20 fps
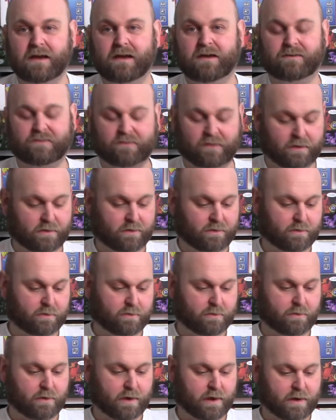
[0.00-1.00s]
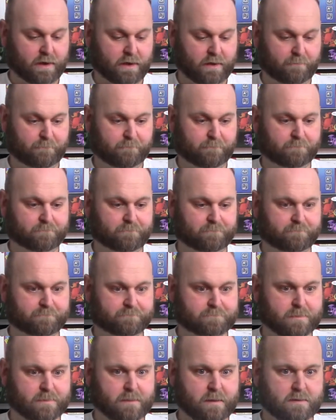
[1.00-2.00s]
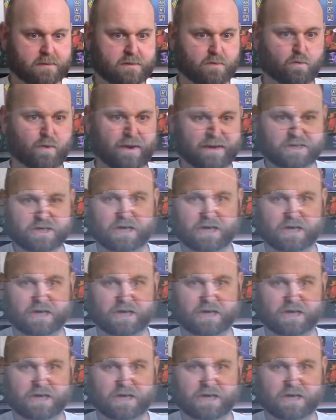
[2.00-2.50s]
So which